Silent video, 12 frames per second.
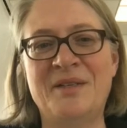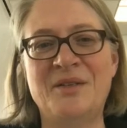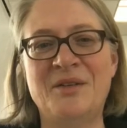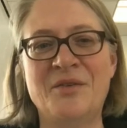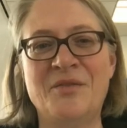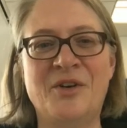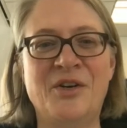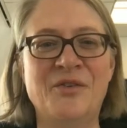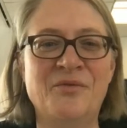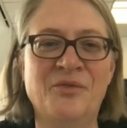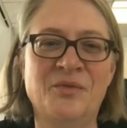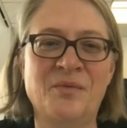
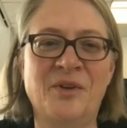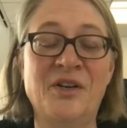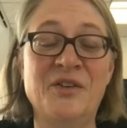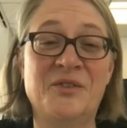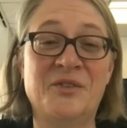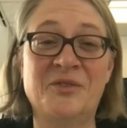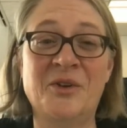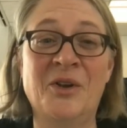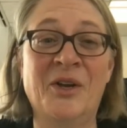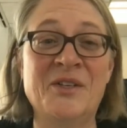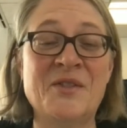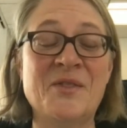there's a
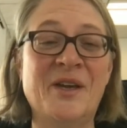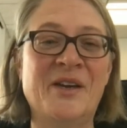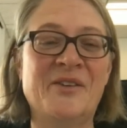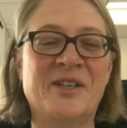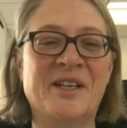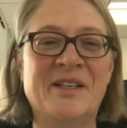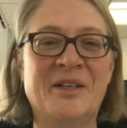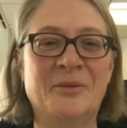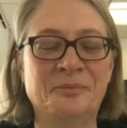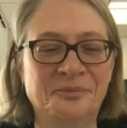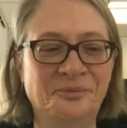lot in the air right now.